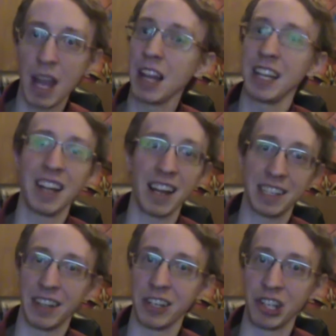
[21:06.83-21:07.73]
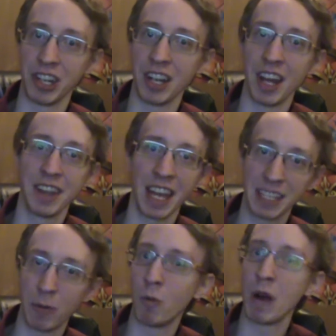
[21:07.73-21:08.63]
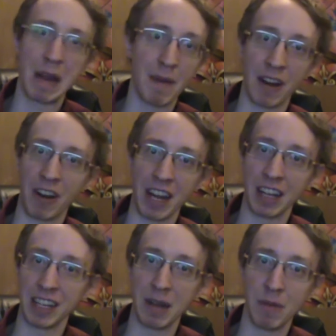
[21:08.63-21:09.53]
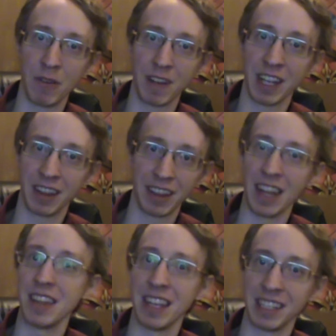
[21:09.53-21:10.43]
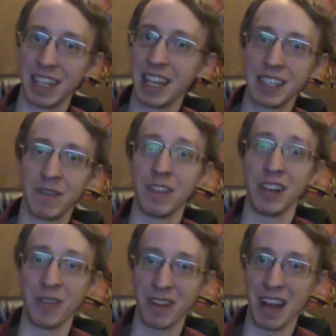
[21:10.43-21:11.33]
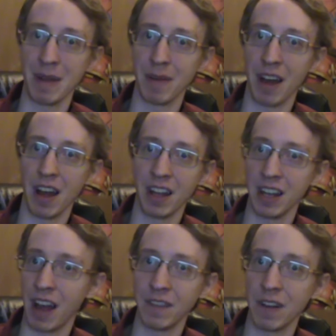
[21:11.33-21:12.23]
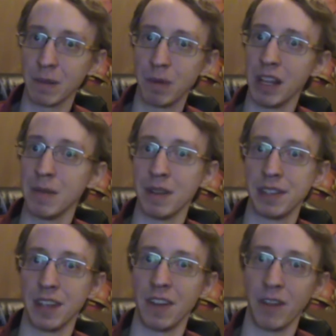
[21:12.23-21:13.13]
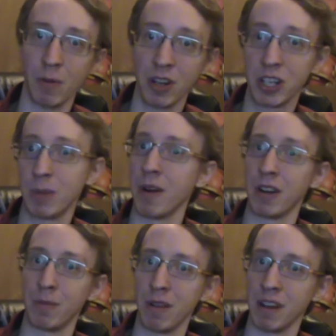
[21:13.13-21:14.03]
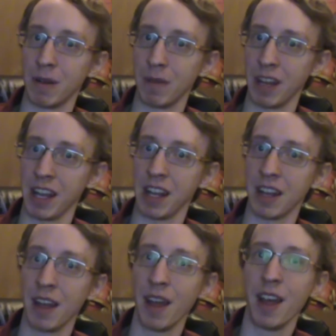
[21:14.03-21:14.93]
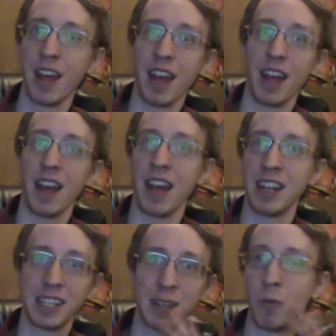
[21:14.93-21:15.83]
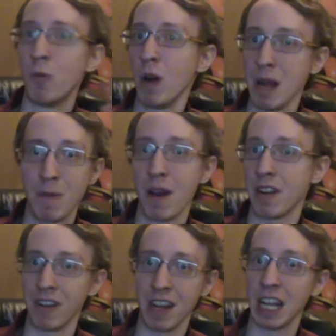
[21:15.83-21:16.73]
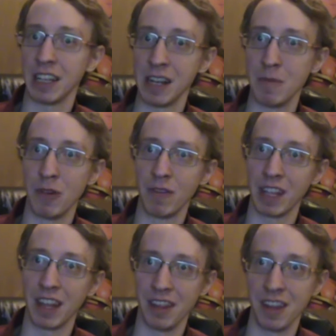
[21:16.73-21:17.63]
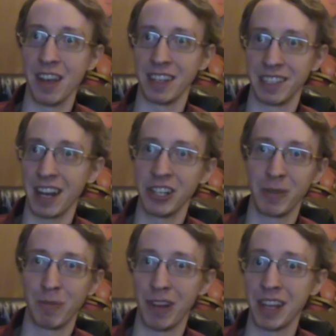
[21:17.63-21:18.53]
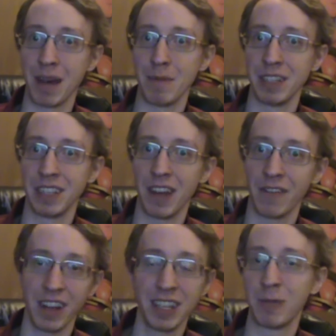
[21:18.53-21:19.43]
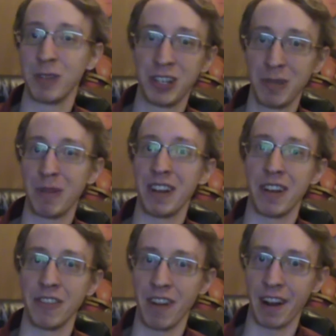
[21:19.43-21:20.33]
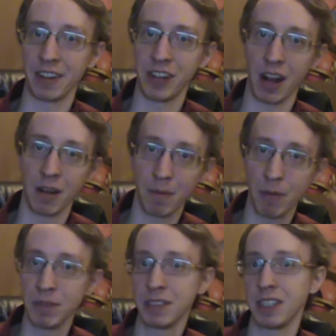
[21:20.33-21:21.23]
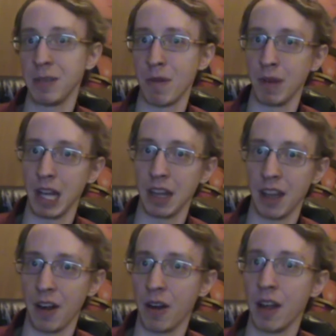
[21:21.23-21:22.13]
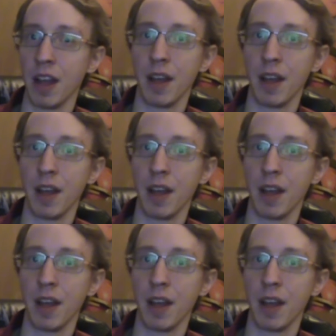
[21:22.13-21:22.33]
Alien Isolation, that's a way better Alien movie than this, and that's a video game. I've never played it myself. I watched Markiplier play it, and it's a way better Alien movie than this. I should play that myself. I think we should play it on Dragon Shadow, but we'll see when we get there.